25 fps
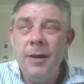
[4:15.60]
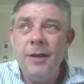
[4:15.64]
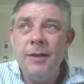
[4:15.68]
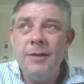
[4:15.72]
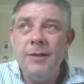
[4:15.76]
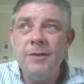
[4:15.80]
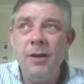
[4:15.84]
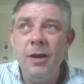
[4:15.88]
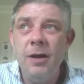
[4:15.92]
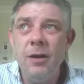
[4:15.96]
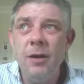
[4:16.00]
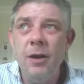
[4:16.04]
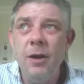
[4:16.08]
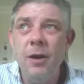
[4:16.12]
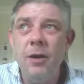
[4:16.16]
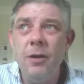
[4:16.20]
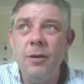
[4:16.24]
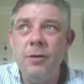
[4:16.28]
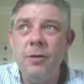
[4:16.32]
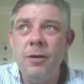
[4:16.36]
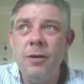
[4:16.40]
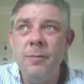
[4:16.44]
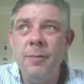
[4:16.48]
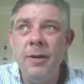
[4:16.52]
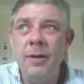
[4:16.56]
So I
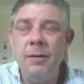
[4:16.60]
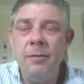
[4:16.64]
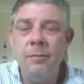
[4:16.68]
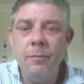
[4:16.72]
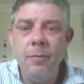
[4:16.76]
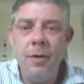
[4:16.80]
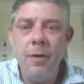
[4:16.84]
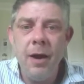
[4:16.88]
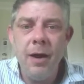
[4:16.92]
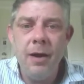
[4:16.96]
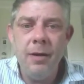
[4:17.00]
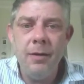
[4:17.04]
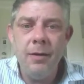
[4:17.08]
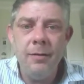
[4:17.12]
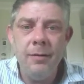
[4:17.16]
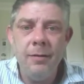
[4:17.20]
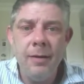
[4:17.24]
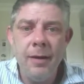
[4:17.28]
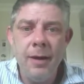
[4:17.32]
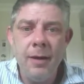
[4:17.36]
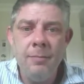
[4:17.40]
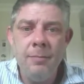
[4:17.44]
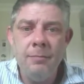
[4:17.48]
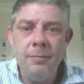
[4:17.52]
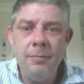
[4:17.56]
googled them and wrote a
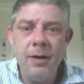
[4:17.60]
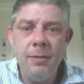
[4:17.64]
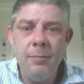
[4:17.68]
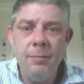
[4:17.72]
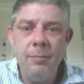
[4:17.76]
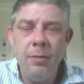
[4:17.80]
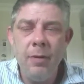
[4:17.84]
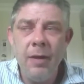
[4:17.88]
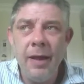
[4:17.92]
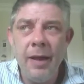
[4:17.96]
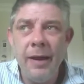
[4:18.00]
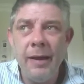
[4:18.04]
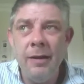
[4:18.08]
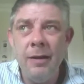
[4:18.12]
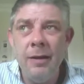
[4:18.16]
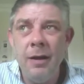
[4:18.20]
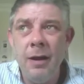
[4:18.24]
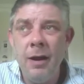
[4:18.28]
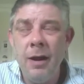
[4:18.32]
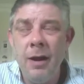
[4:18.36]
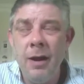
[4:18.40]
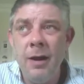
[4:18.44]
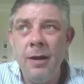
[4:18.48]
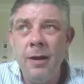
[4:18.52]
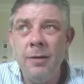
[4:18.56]
complaint.
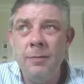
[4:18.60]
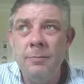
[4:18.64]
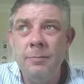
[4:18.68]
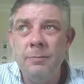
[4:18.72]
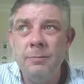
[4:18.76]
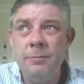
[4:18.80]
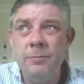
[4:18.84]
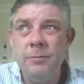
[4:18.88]
I